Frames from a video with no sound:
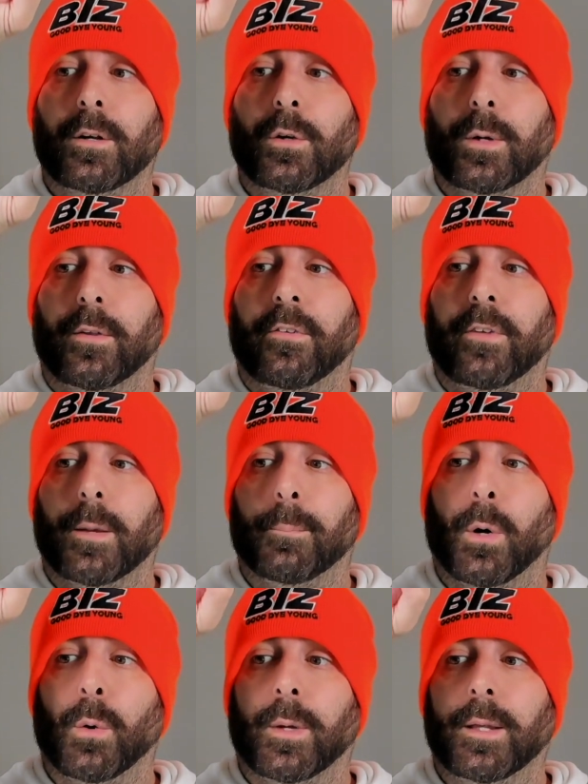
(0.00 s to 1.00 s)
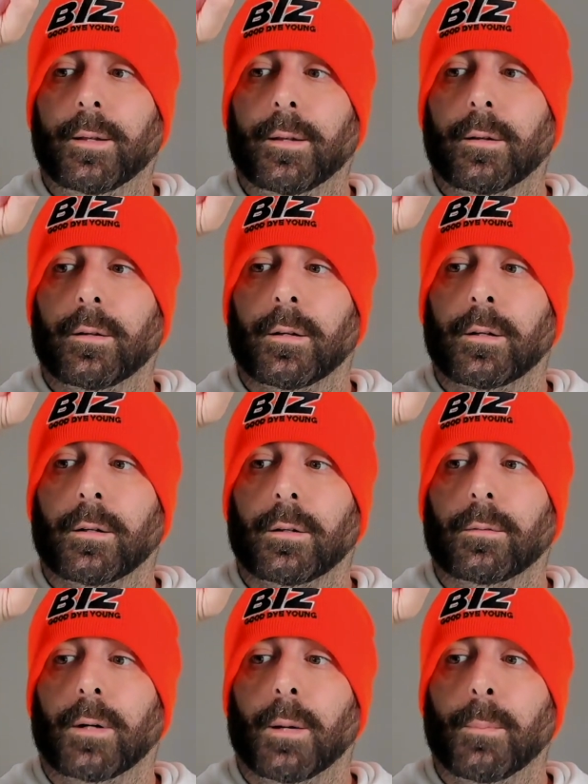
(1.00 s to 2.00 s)
You can see it poking. Uh-oh,
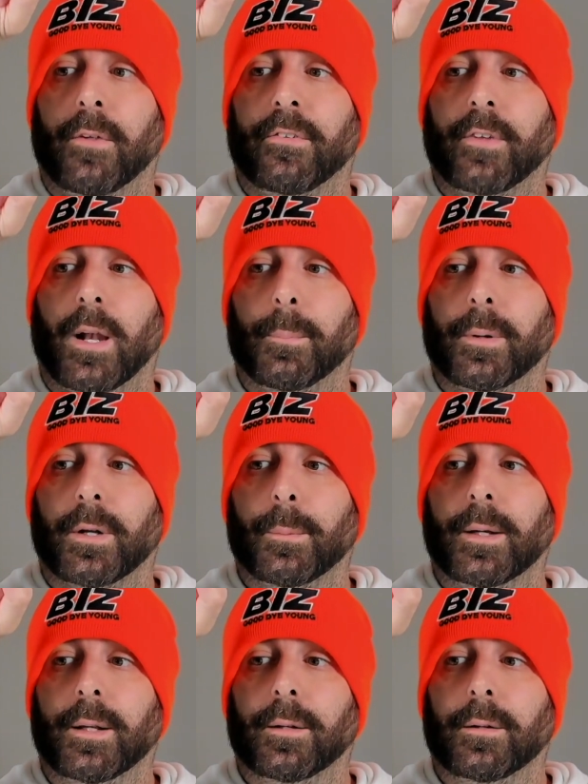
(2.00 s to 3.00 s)
I messed it up a little bit.